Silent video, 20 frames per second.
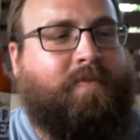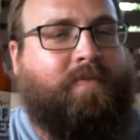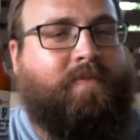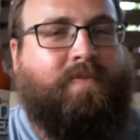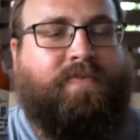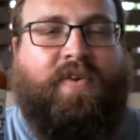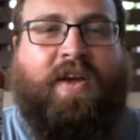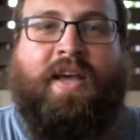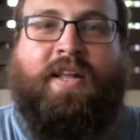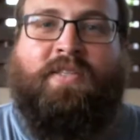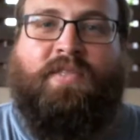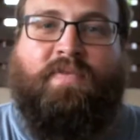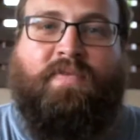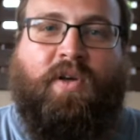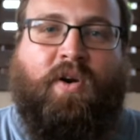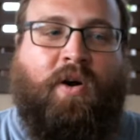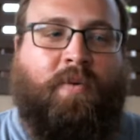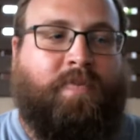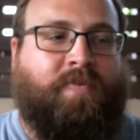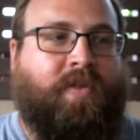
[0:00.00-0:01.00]
fans of
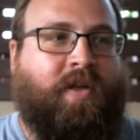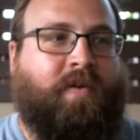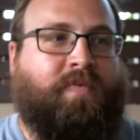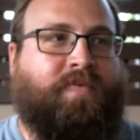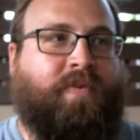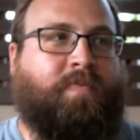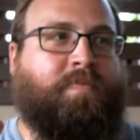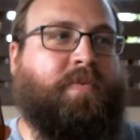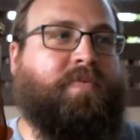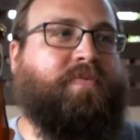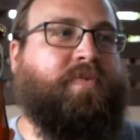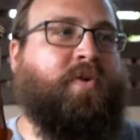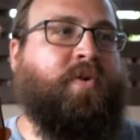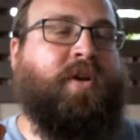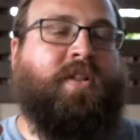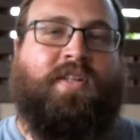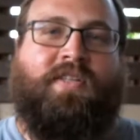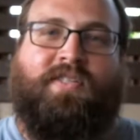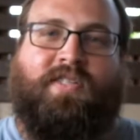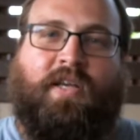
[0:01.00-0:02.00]
the Hop Thief are
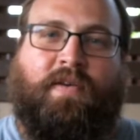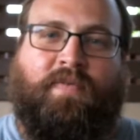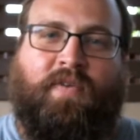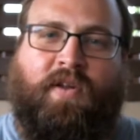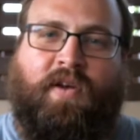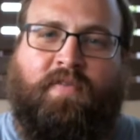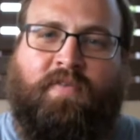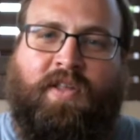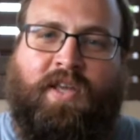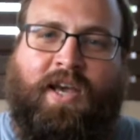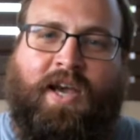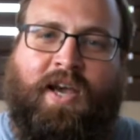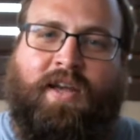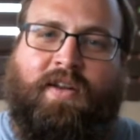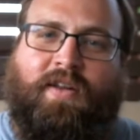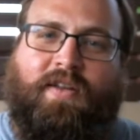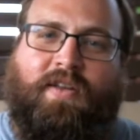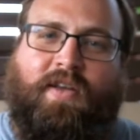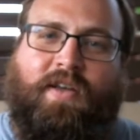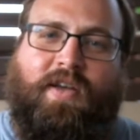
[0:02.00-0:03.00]
preferring the 7 over the
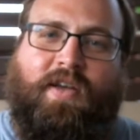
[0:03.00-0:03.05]
8.